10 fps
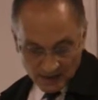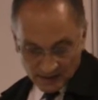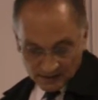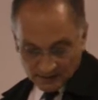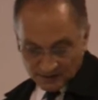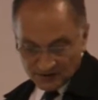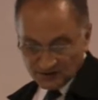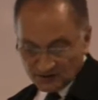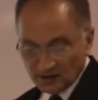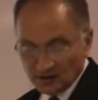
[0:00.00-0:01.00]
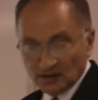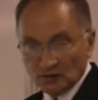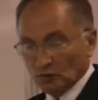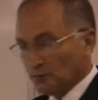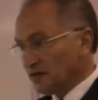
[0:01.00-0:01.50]
This
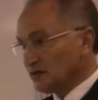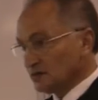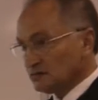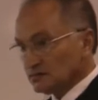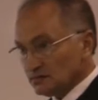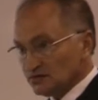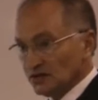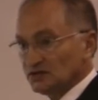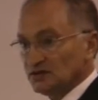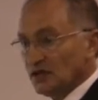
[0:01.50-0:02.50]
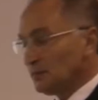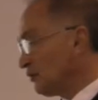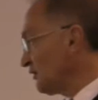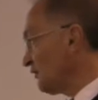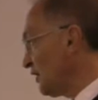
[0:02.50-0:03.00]
will be just a
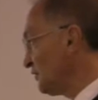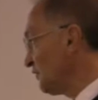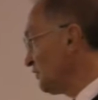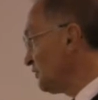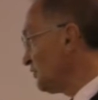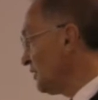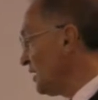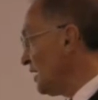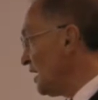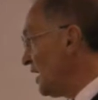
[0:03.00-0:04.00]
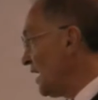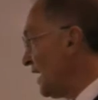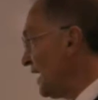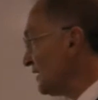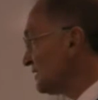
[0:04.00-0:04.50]
brief overview,
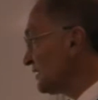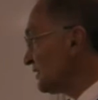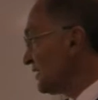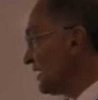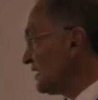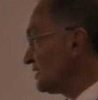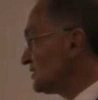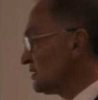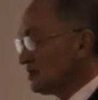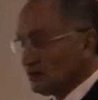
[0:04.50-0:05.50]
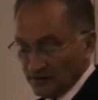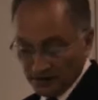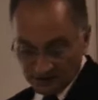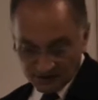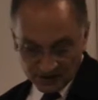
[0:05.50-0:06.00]
and at the end
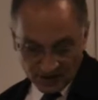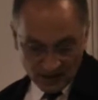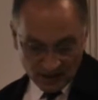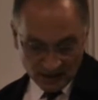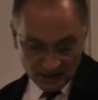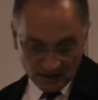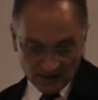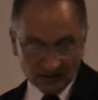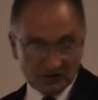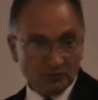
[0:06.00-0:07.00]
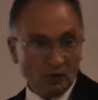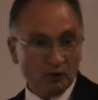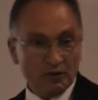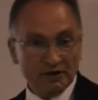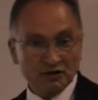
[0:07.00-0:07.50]
there's a
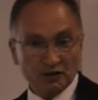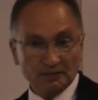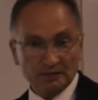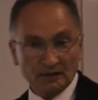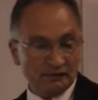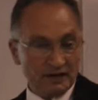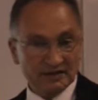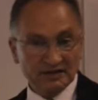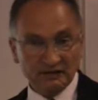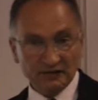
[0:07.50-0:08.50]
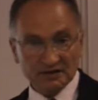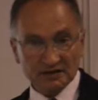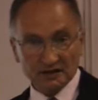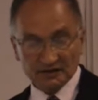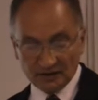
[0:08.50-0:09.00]
small workshop of
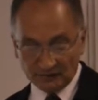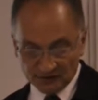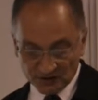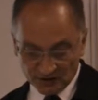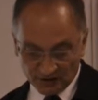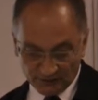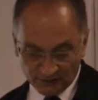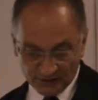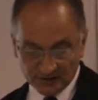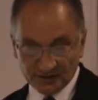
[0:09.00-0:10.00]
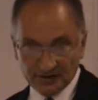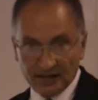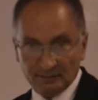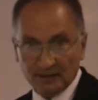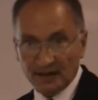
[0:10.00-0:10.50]
activities that I've designed for you to
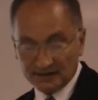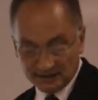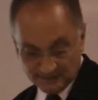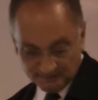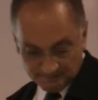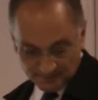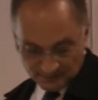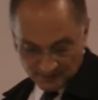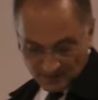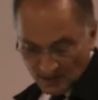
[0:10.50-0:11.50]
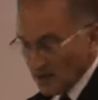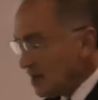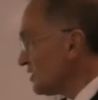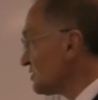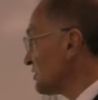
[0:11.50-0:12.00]
take part in.
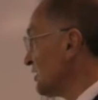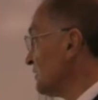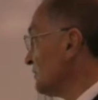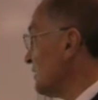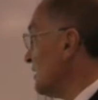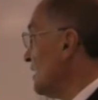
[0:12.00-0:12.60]
So